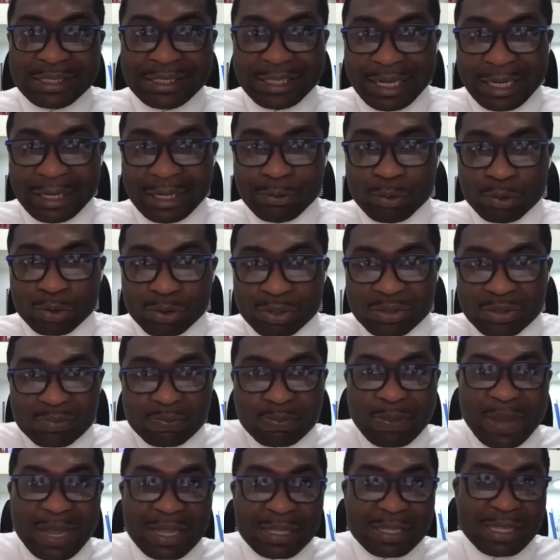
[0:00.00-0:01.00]
they
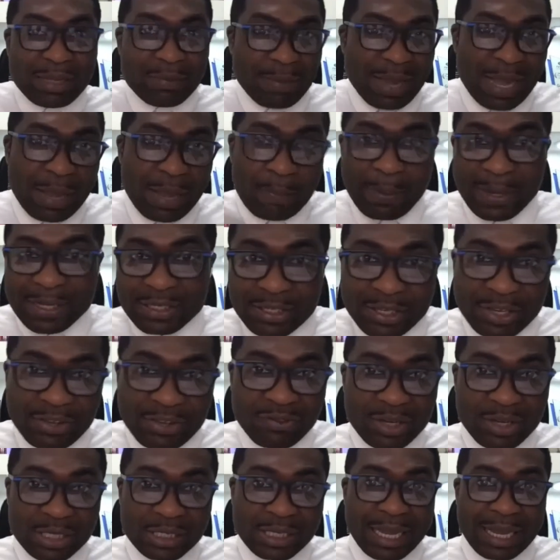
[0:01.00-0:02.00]
might
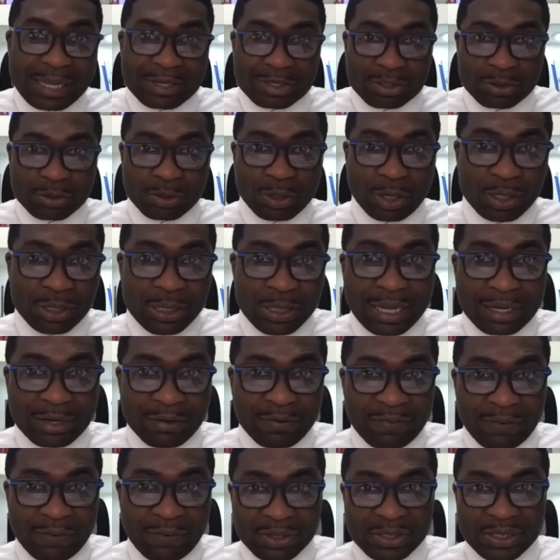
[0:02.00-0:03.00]
perceive it as wrong at
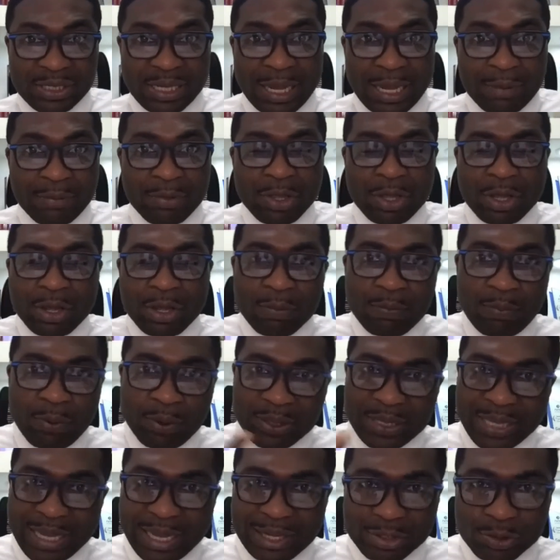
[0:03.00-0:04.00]
the first time,
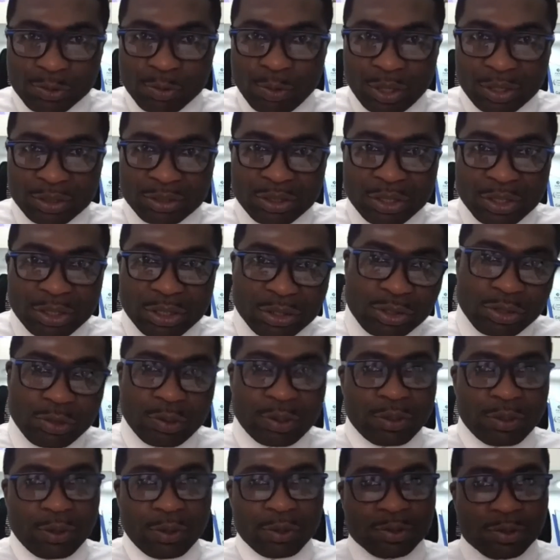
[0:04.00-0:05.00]
but guess what?
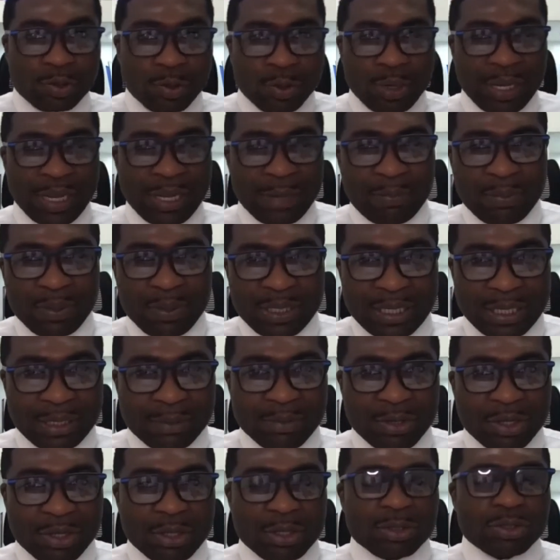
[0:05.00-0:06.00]
You're also helping them.
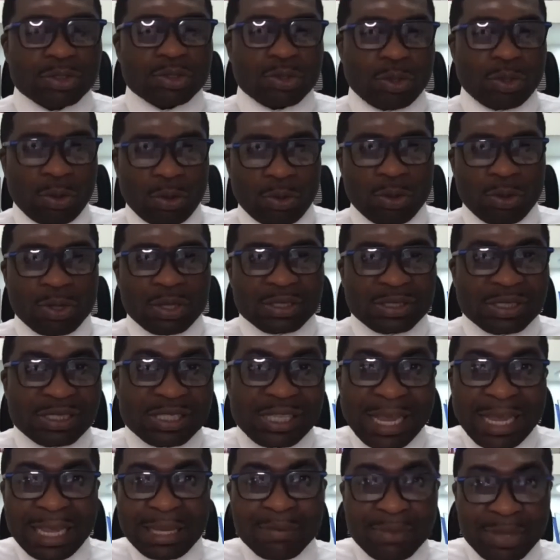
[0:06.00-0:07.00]
So
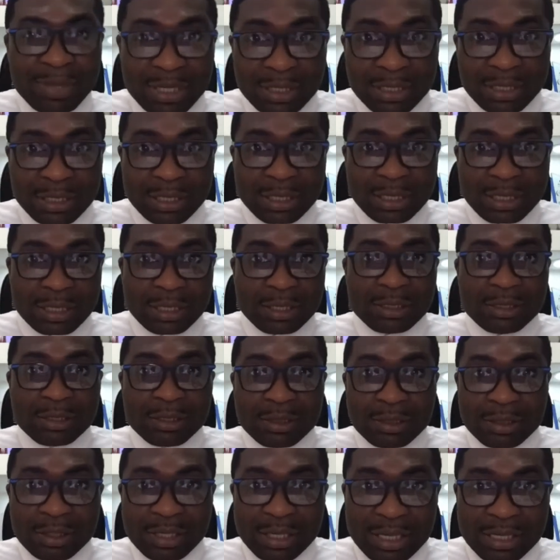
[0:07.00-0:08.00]
timing
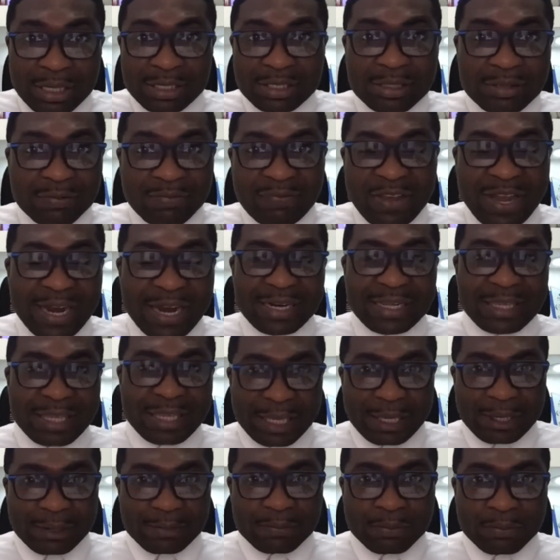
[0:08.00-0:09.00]
is very
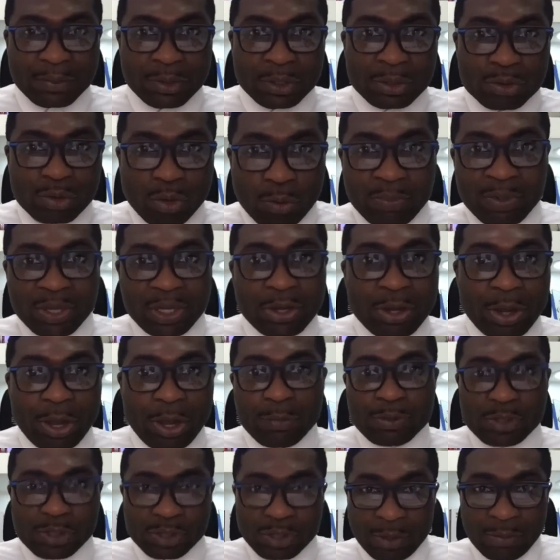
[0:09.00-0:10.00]
key to
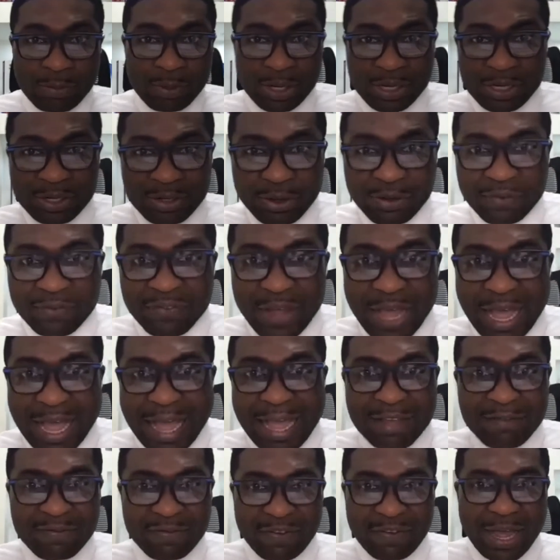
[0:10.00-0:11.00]
become somebody of
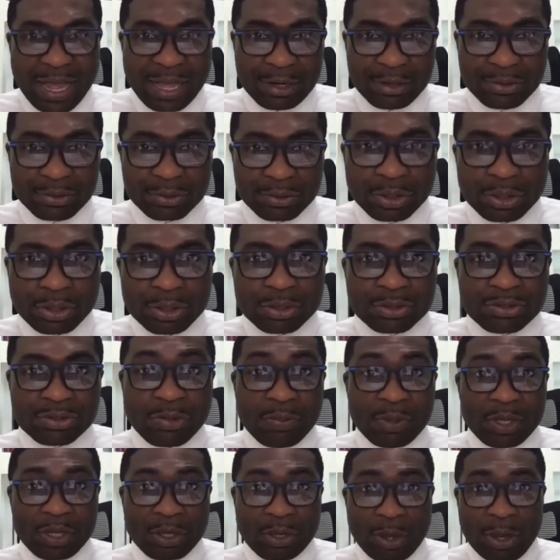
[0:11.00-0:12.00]
high value, to
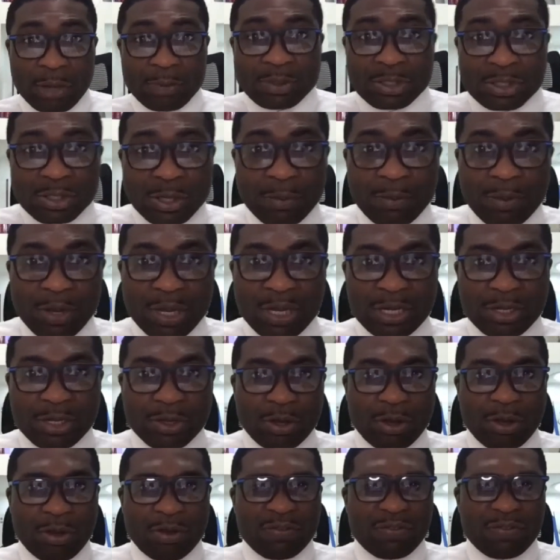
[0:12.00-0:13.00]
become somebody
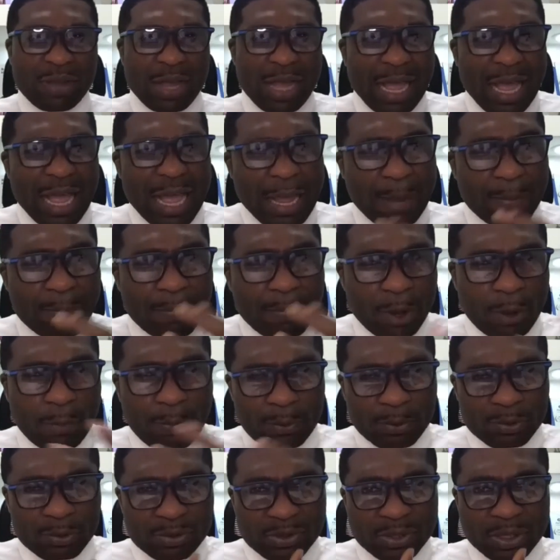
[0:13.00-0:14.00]
of high
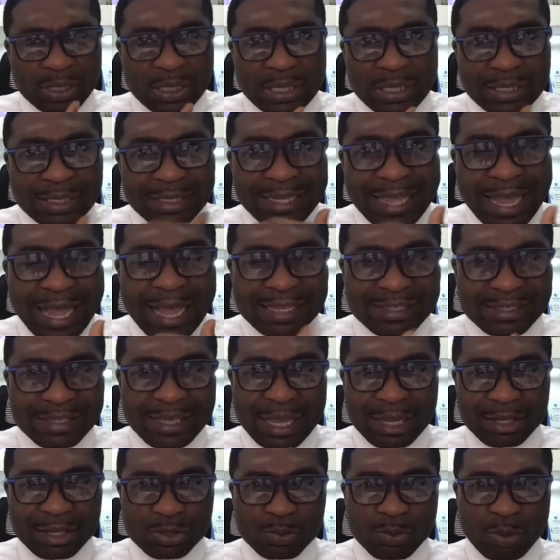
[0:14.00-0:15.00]
purpose. Guys,
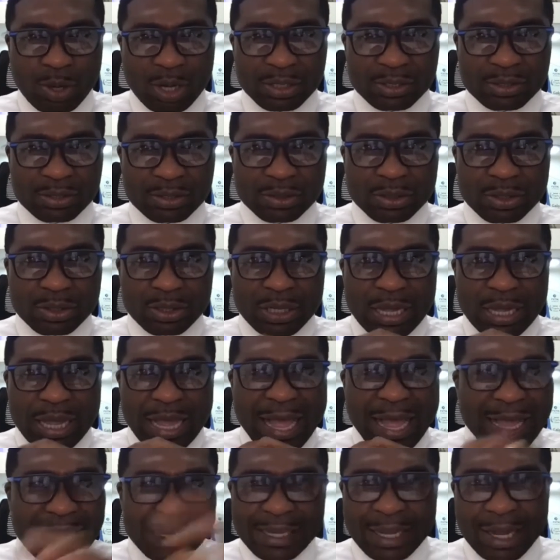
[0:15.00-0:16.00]
guess what?
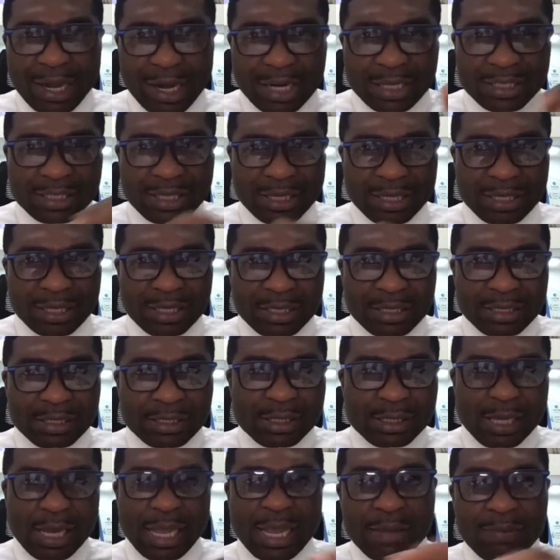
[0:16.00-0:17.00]
High character.
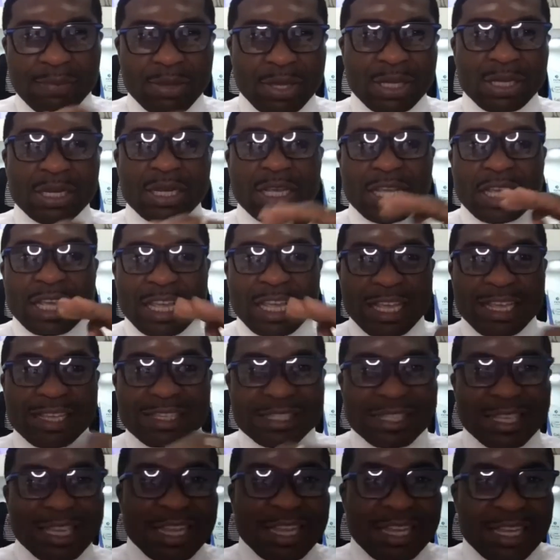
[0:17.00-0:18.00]
Timing
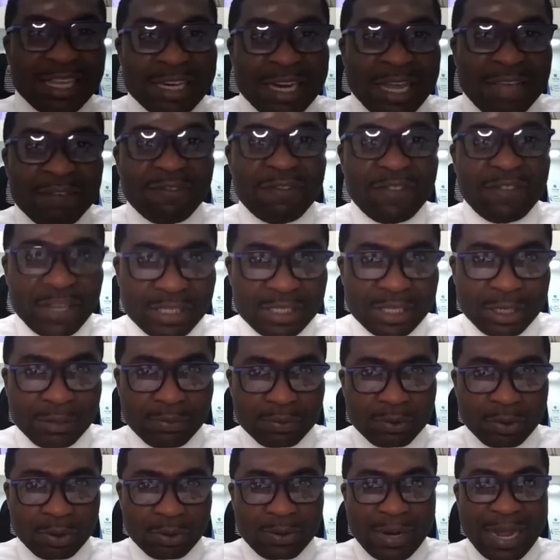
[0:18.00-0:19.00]
is
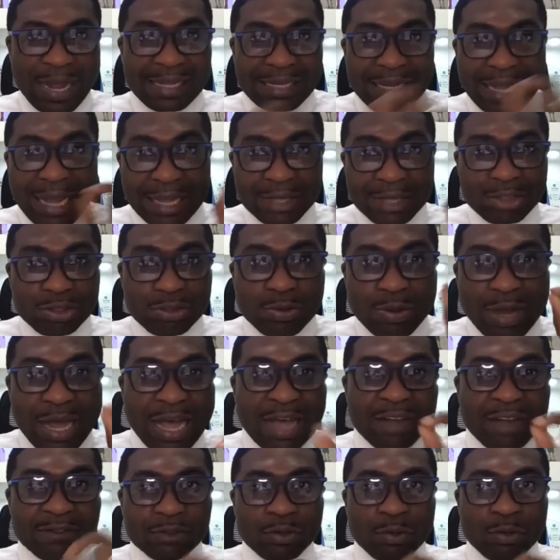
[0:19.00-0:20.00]
inevitable, all right? And you
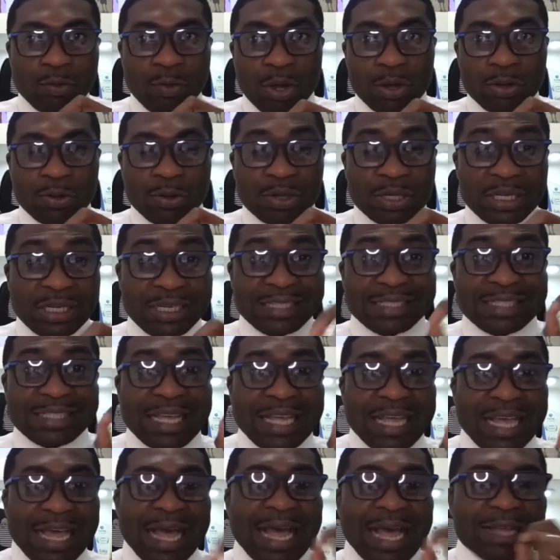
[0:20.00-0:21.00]
have to work on it
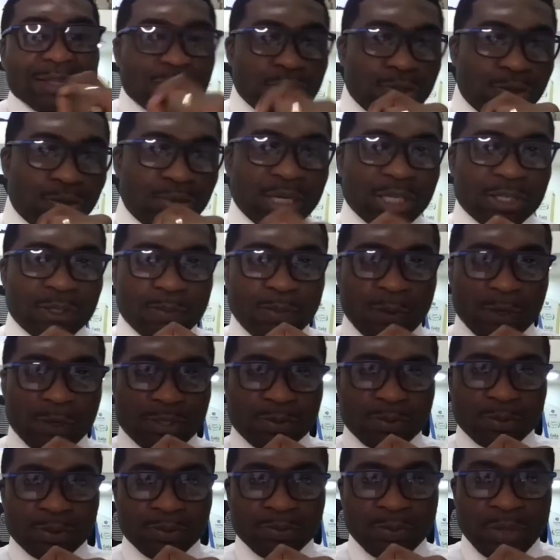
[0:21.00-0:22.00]
as soon as
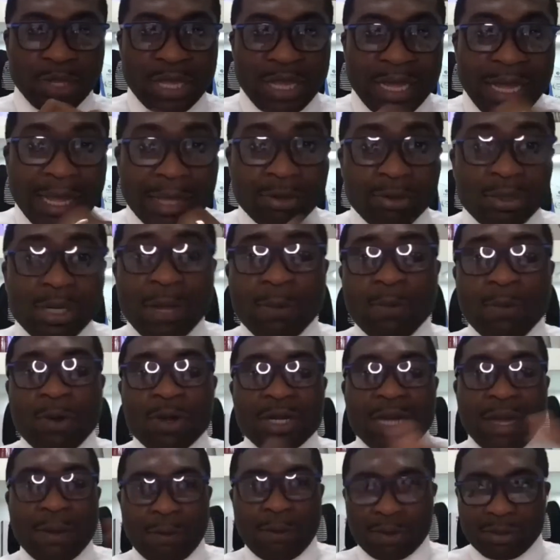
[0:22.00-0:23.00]
possible. Another
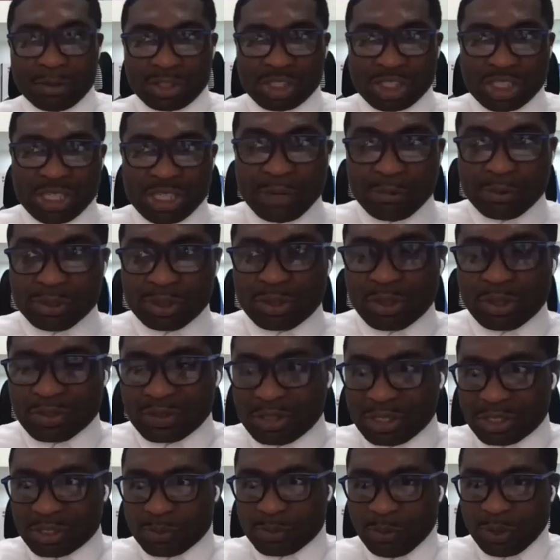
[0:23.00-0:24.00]
one I want to share with us
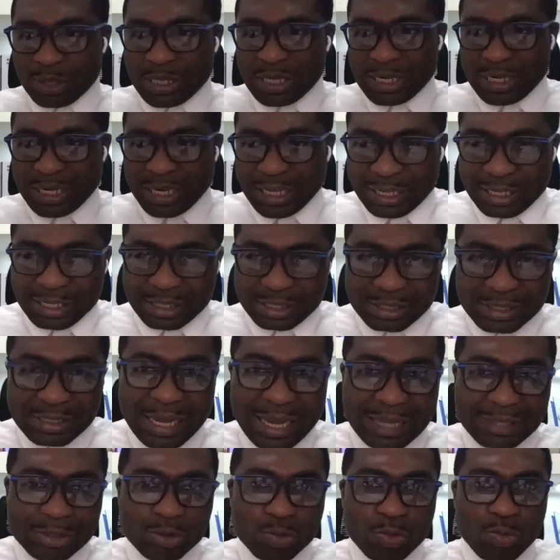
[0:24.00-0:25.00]
this morning is
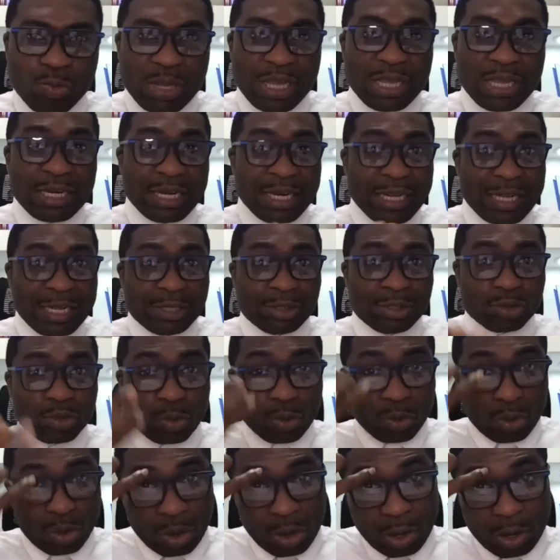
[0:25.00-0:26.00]
that we need
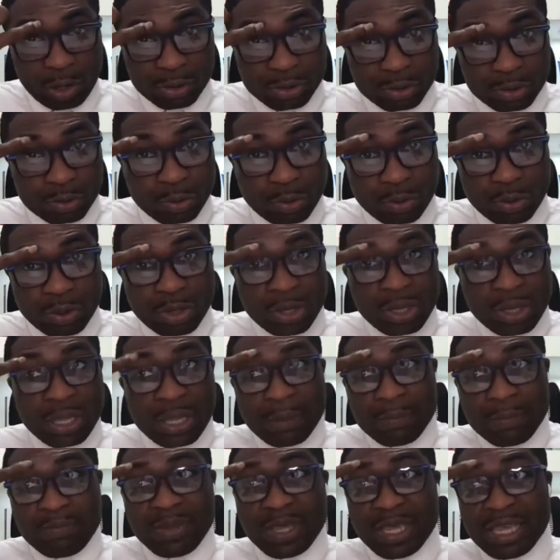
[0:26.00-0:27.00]
to also
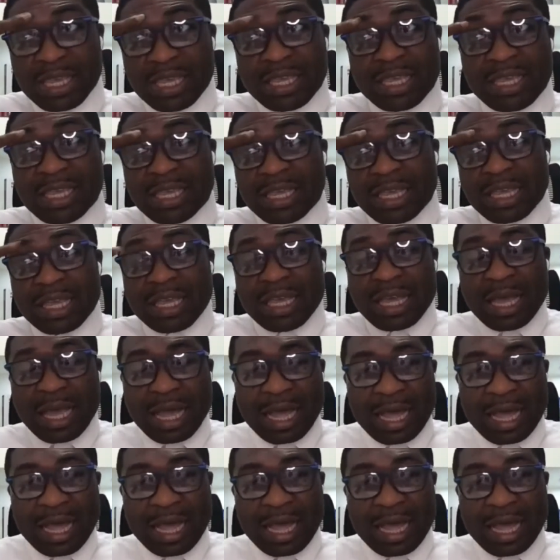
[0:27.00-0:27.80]
be